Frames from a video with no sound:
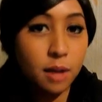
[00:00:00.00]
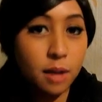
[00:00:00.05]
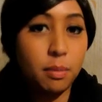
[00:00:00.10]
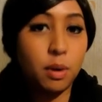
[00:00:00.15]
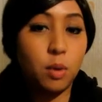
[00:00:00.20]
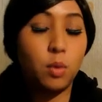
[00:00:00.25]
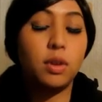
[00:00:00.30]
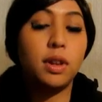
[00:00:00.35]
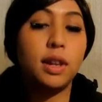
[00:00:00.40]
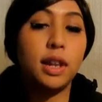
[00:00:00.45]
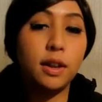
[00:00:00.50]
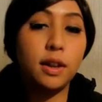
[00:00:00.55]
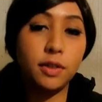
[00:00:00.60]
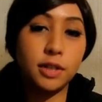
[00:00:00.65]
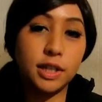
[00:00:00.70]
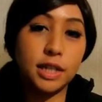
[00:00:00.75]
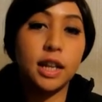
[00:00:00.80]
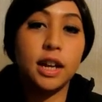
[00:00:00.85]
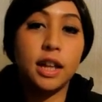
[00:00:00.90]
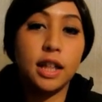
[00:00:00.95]
but we'll
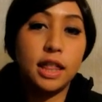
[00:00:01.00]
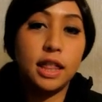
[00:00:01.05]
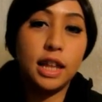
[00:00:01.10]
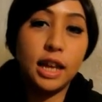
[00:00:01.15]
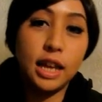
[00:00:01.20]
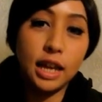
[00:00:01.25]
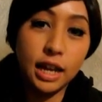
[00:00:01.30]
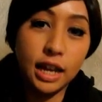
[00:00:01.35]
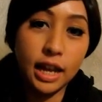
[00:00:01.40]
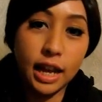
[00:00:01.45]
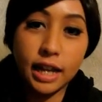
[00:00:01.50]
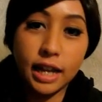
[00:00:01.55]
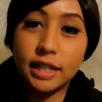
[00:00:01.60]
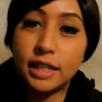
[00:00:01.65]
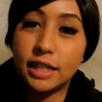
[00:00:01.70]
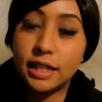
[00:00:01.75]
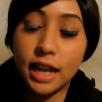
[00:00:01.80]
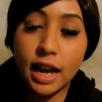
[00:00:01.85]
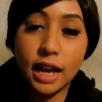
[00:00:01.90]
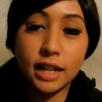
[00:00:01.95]
list the
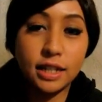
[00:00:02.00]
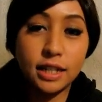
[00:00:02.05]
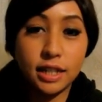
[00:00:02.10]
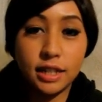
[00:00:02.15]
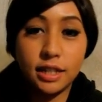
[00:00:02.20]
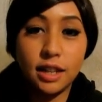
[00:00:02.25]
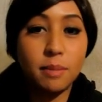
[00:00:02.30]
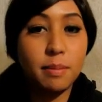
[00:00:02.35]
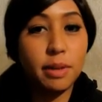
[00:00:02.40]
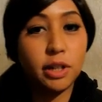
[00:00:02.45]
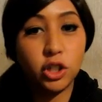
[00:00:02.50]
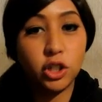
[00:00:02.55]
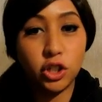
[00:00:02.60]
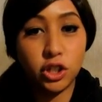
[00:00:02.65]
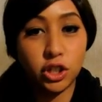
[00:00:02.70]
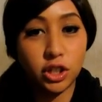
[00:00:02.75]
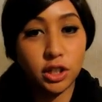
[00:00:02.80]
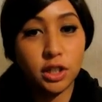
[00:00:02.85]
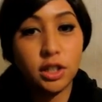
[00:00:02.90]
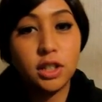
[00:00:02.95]
exact
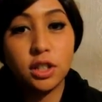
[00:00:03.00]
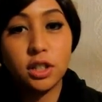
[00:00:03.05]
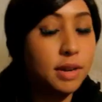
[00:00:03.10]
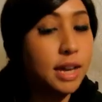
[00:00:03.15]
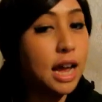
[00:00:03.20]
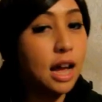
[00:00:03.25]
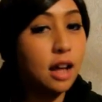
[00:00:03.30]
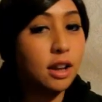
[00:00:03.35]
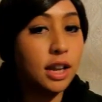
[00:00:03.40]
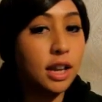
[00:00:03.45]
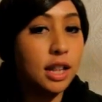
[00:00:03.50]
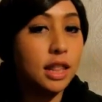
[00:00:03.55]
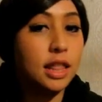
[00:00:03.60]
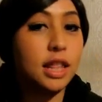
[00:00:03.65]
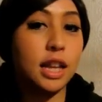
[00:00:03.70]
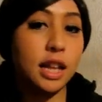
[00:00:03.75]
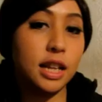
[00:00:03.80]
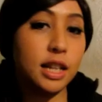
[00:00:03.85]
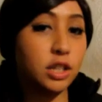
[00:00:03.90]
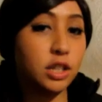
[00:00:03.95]
dimensions down in
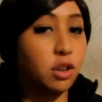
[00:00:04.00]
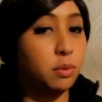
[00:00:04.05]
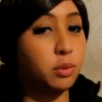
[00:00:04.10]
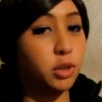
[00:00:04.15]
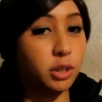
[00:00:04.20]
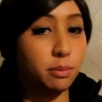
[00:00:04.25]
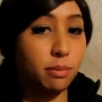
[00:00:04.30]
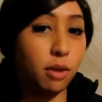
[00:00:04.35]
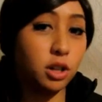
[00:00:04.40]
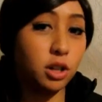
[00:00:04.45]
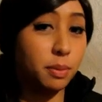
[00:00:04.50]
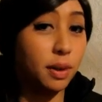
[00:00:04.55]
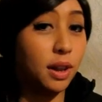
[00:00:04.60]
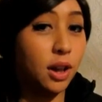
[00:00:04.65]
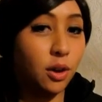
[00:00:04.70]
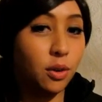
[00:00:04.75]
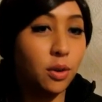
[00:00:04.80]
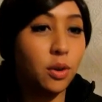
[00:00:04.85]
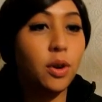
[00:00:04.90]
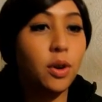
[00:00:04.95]
the description box
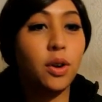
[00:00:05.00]
below.